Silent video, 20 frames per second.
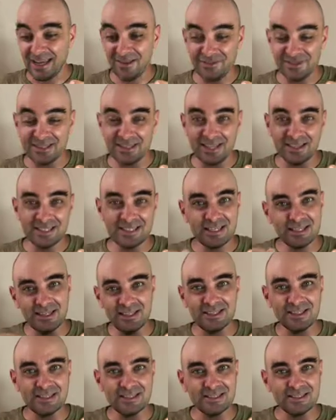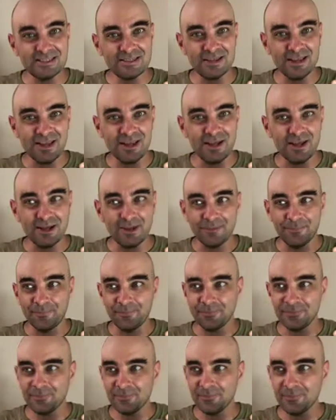I haven't done this. I did this, I
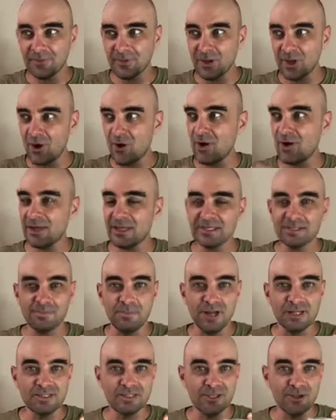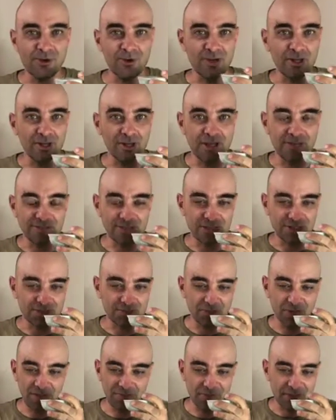guess months ago in a live
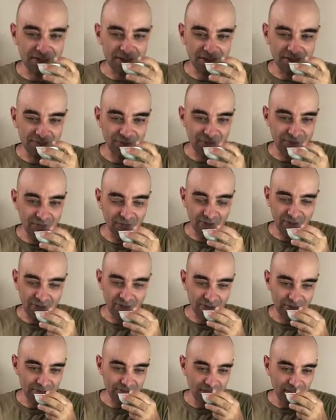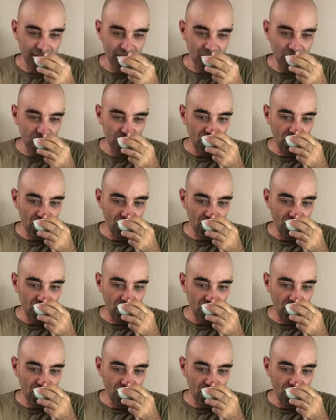session, but I haven't done this for a very long time.